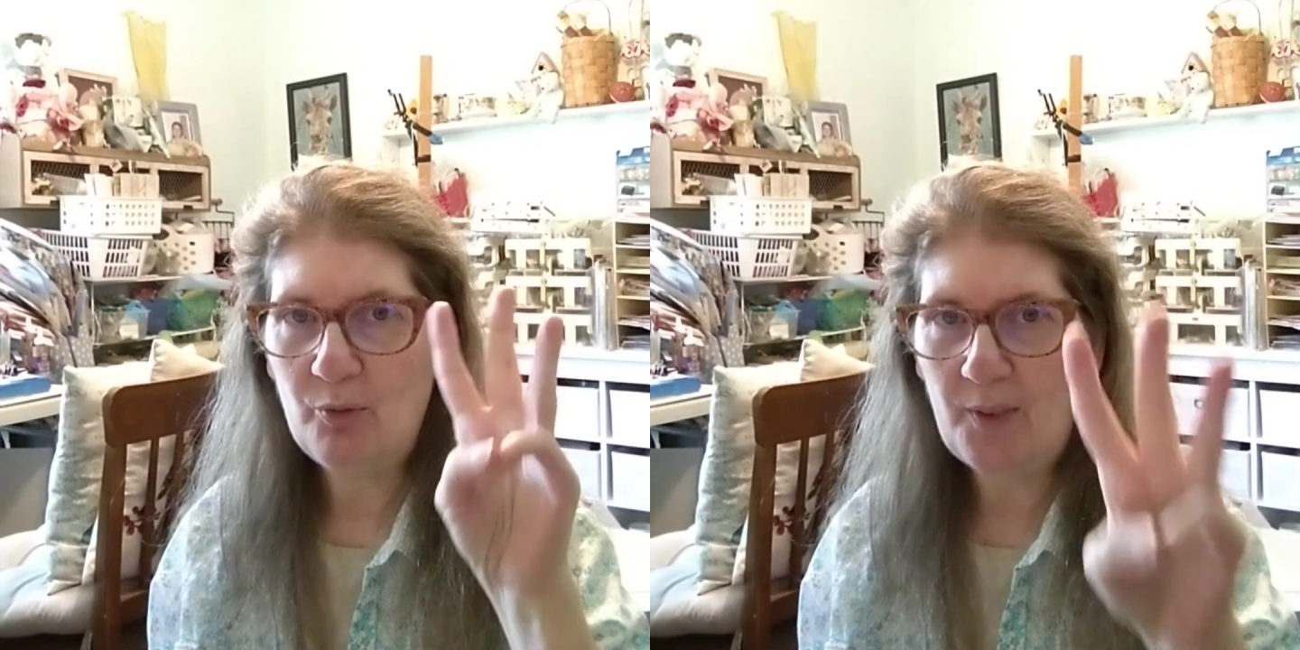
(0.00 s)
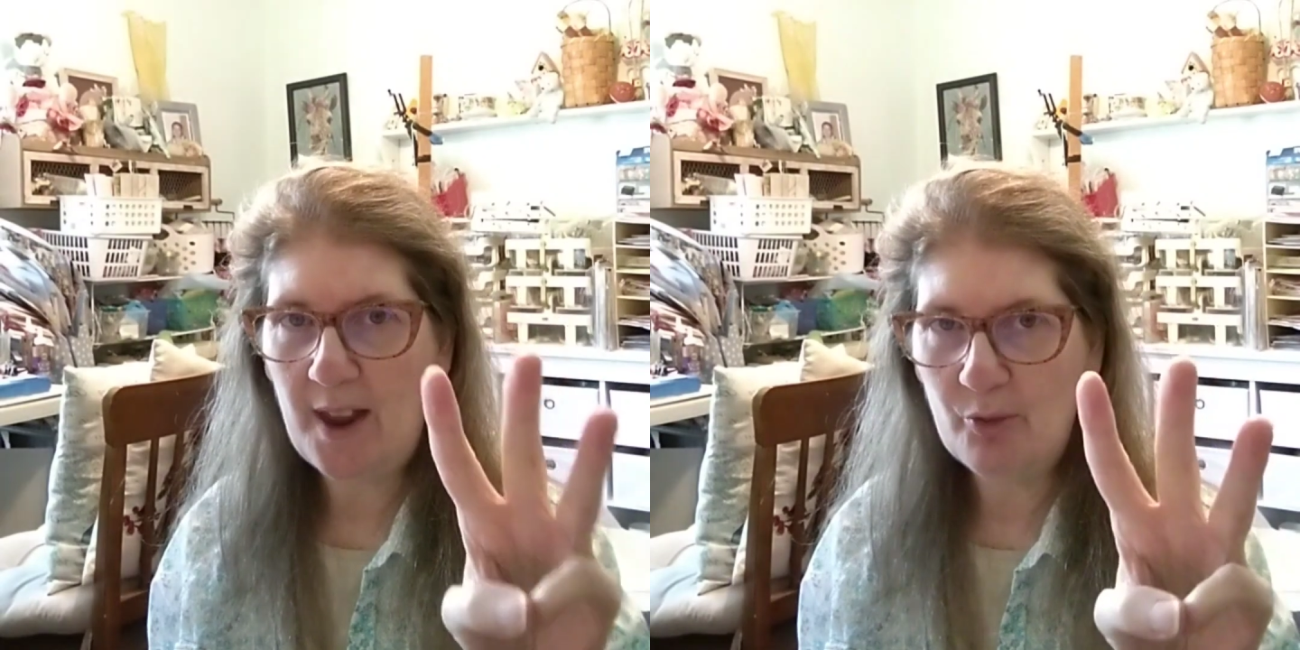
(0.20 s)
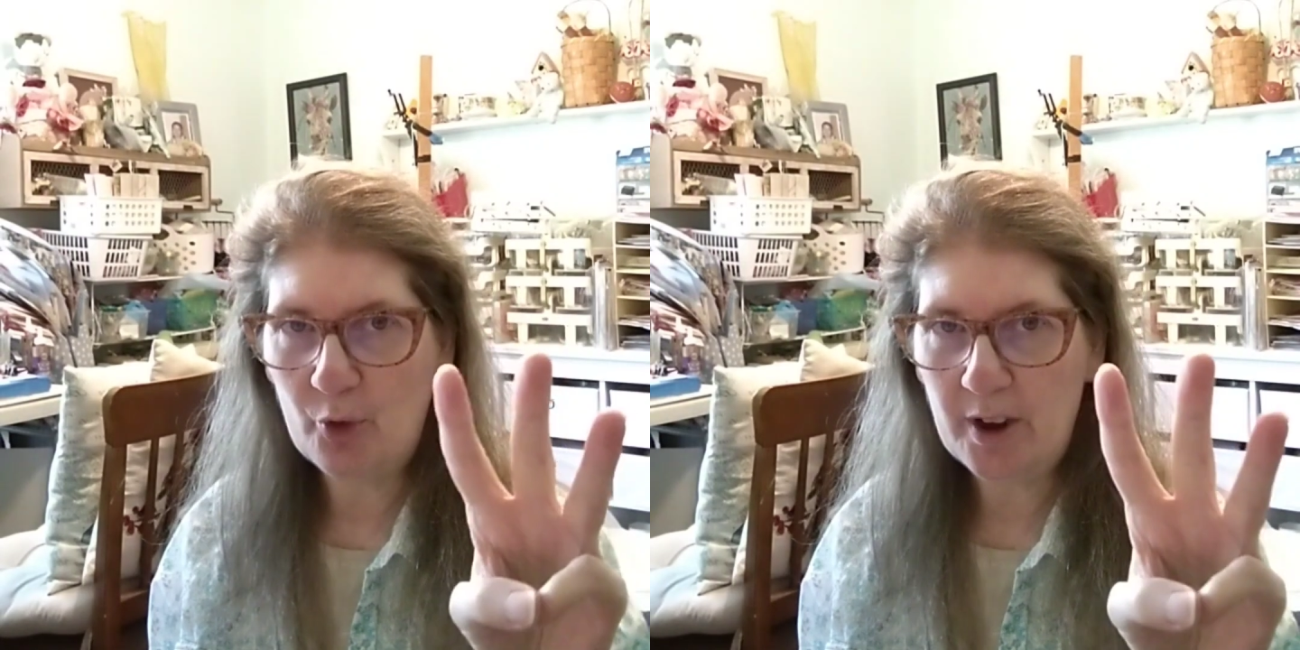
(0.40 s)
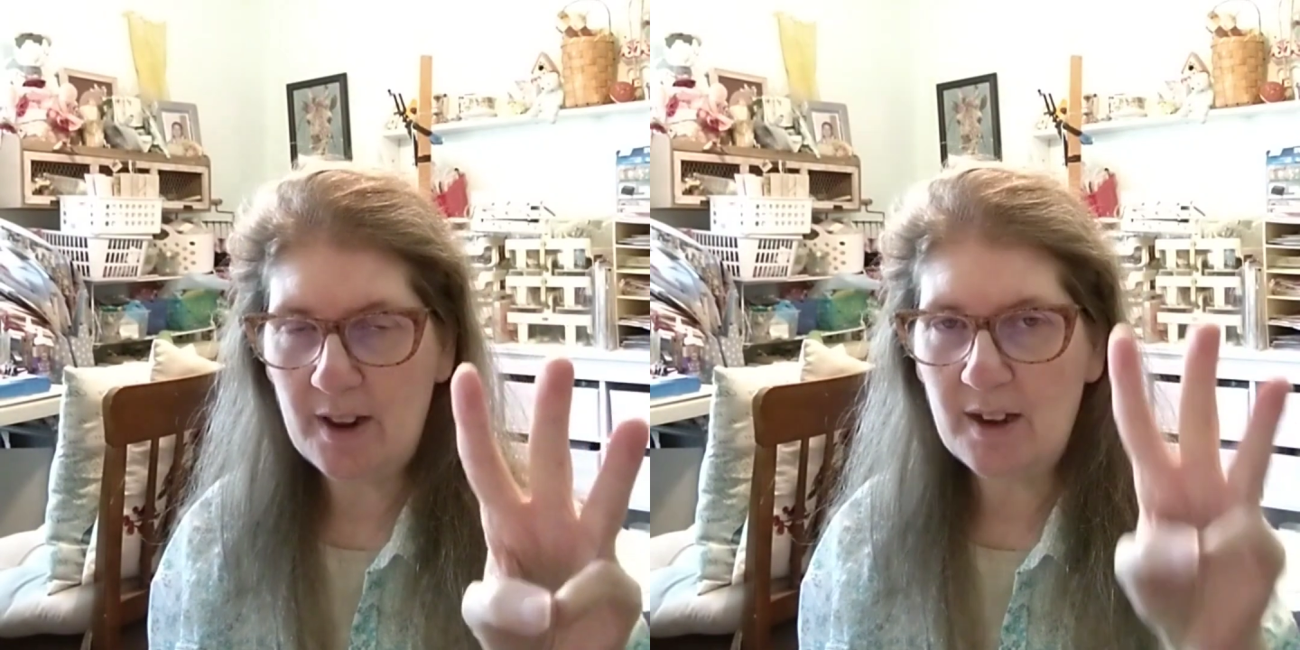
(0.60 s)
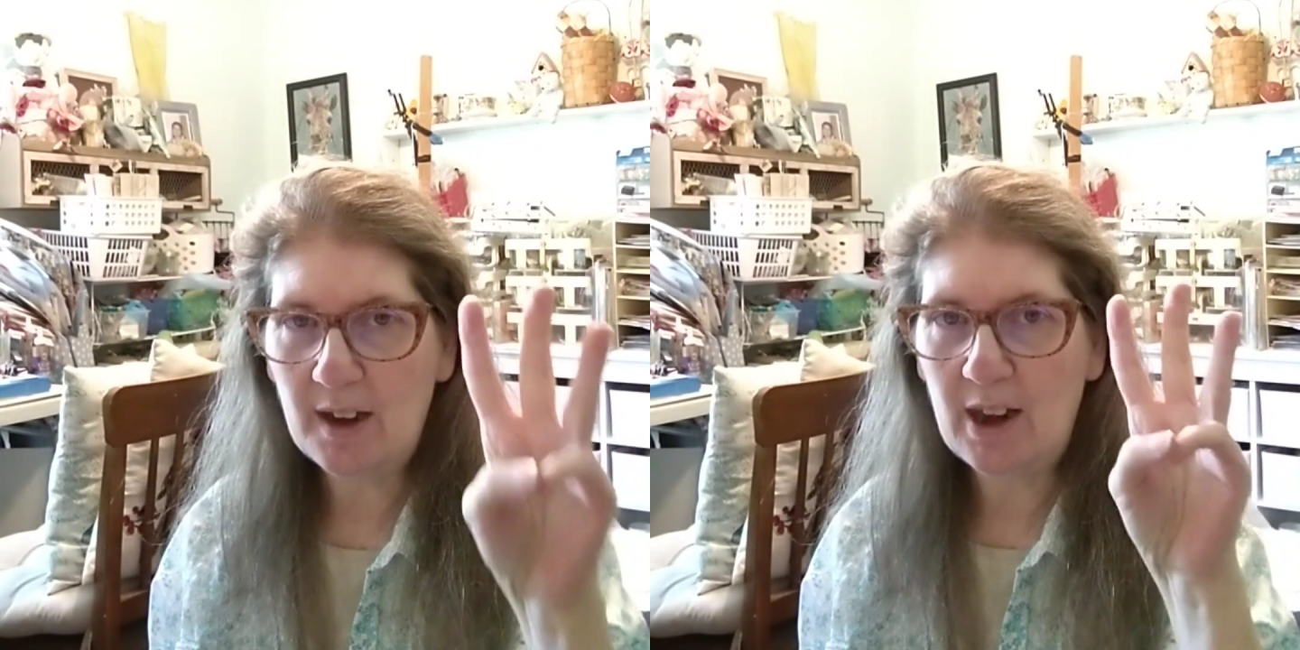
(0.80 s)
favorite
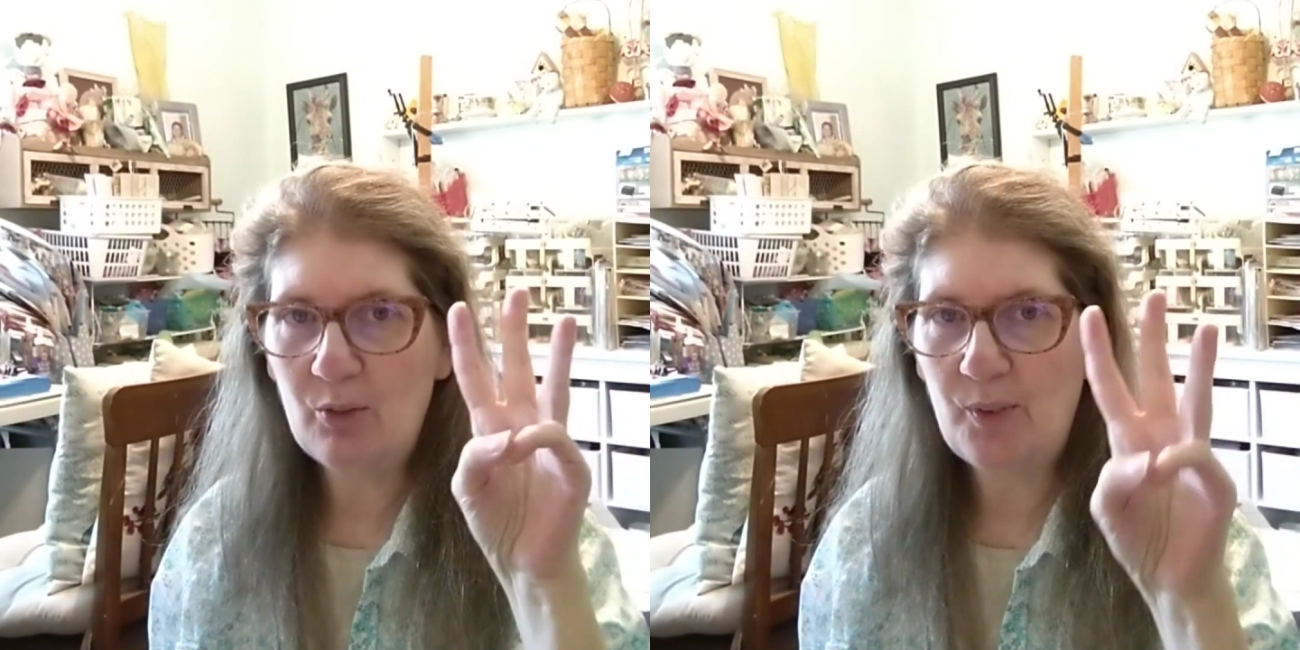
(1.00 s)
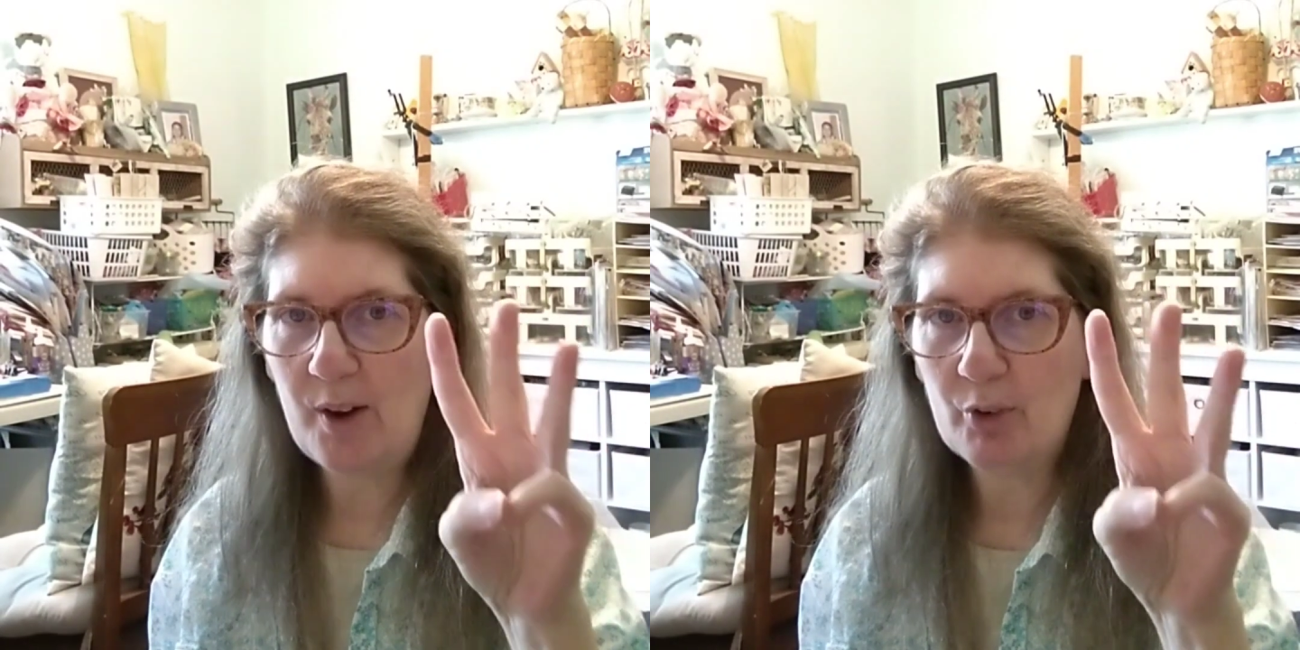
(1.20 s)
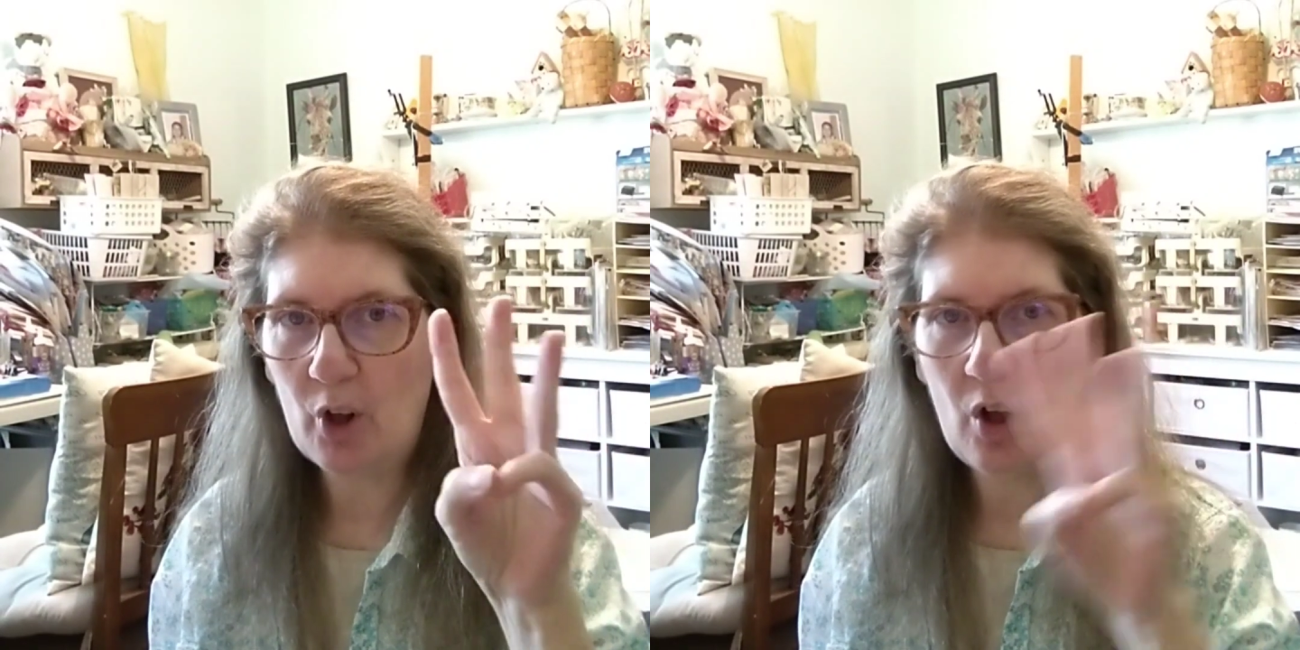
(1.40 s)
it, and favorite